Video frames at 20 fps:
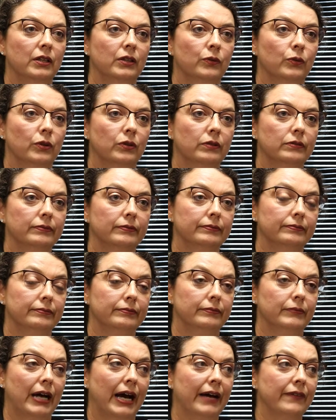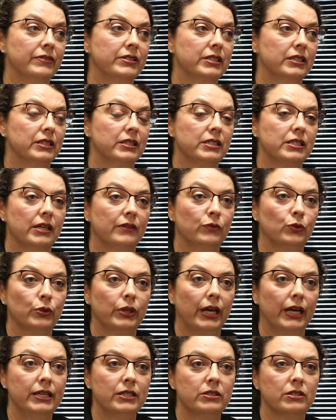Well, I've seen several
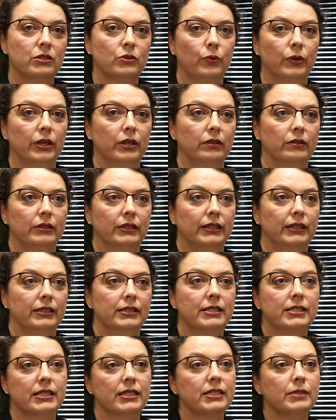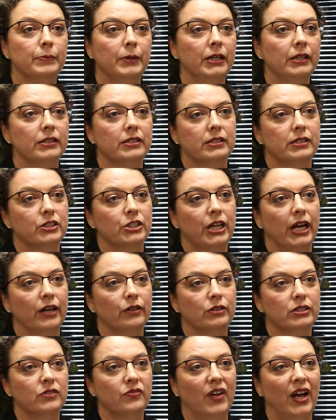cases where in 6 months the
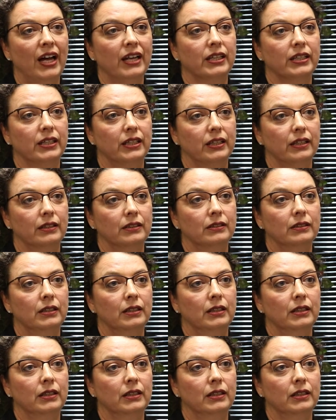child is fine again,